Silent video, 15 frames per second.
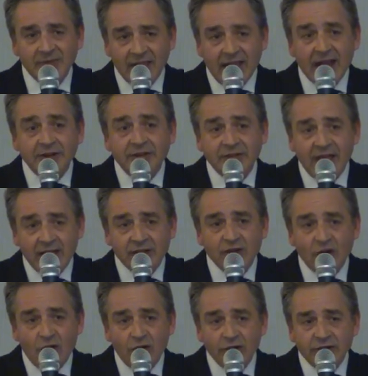And thank
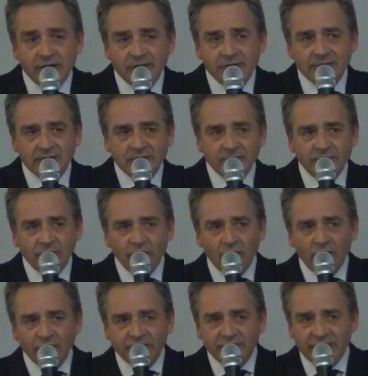God for
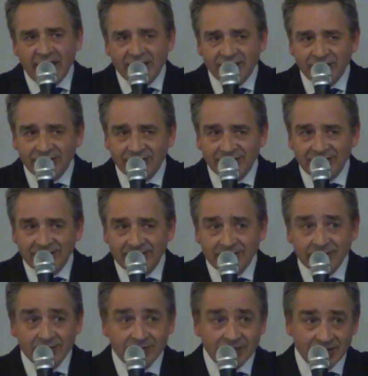your Second
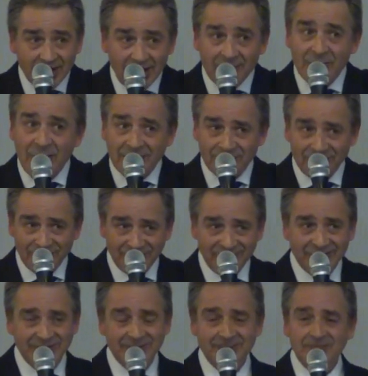Amendment.
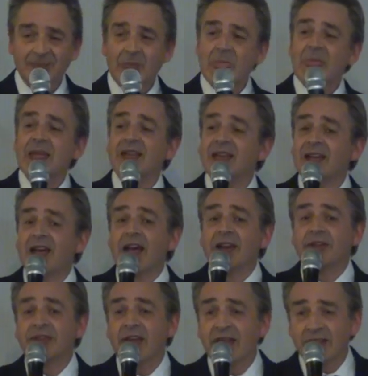
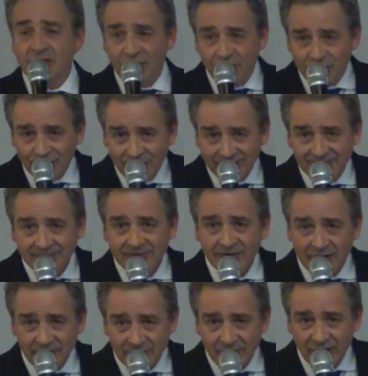And thank you very